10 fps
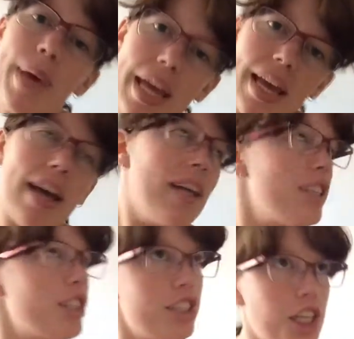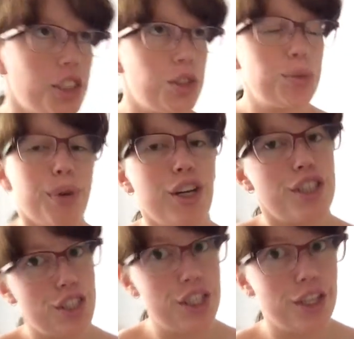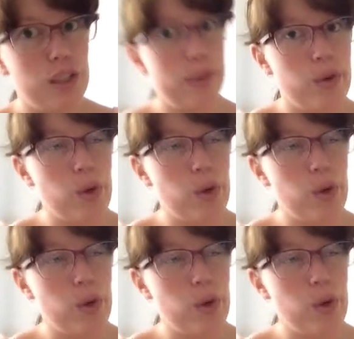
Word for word: Peahens, gentle birds, chickens of